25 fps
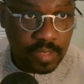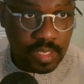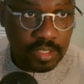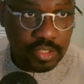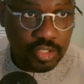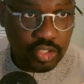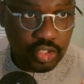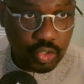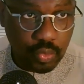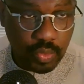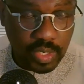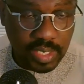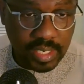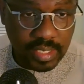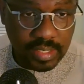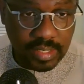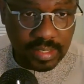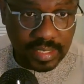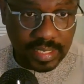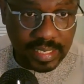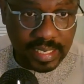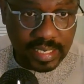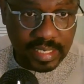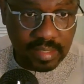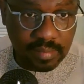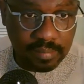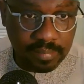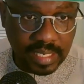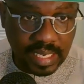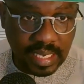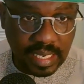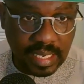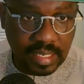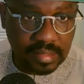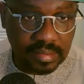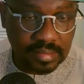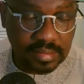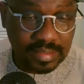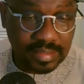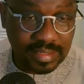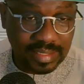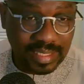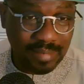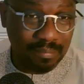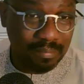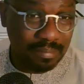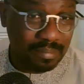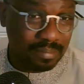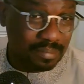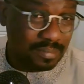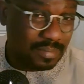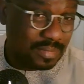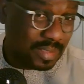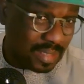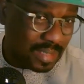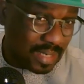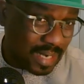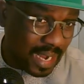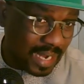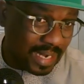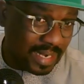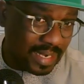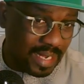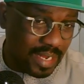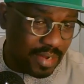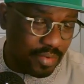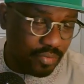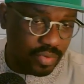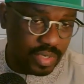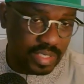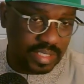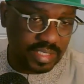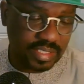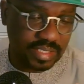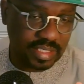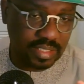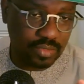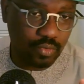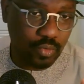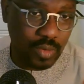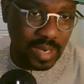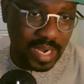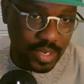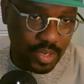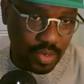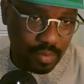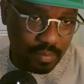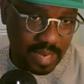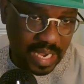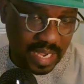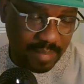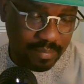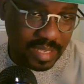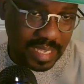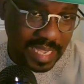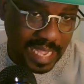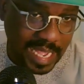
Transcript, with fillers: So, we're going to learn about the likely reason why you might be